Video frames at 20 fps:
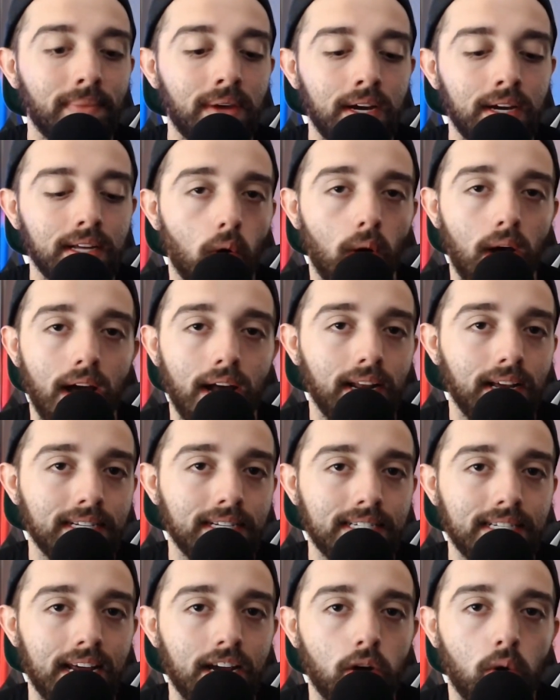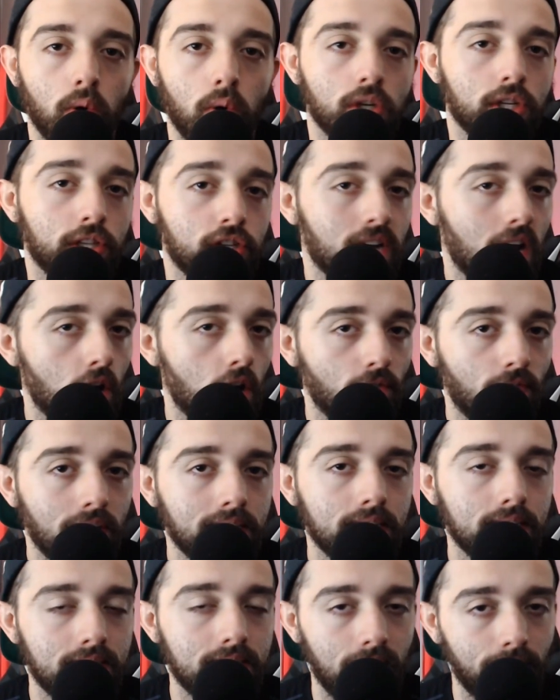I'll go ahead and say Courts of the
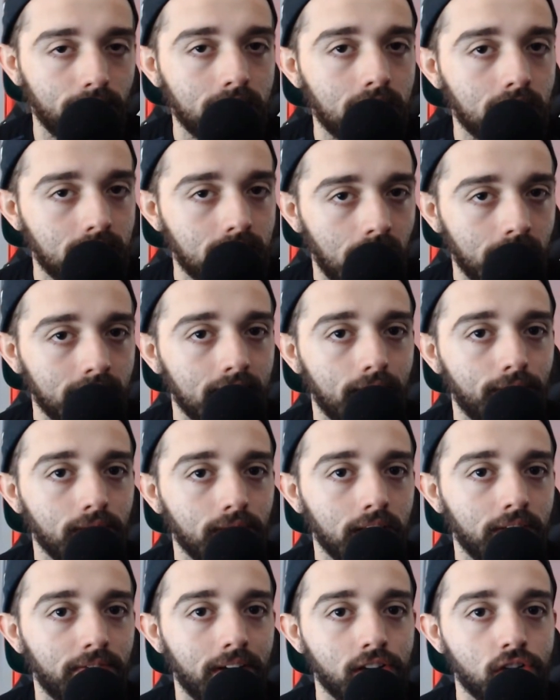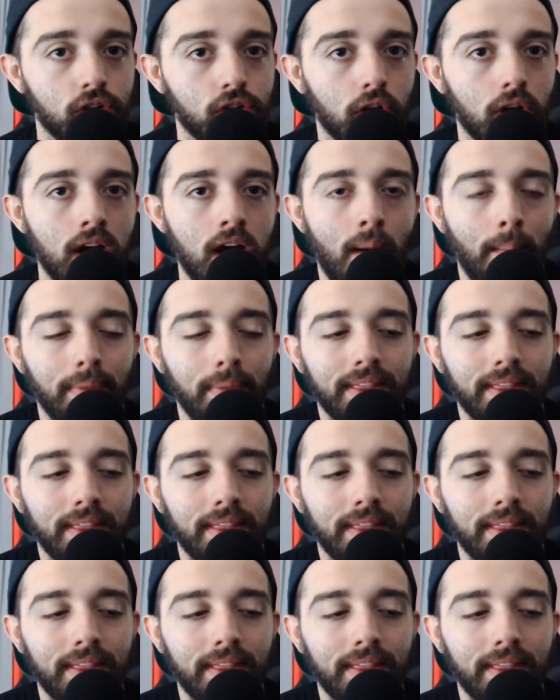Shadowfae is a 7th to 10th level adventure,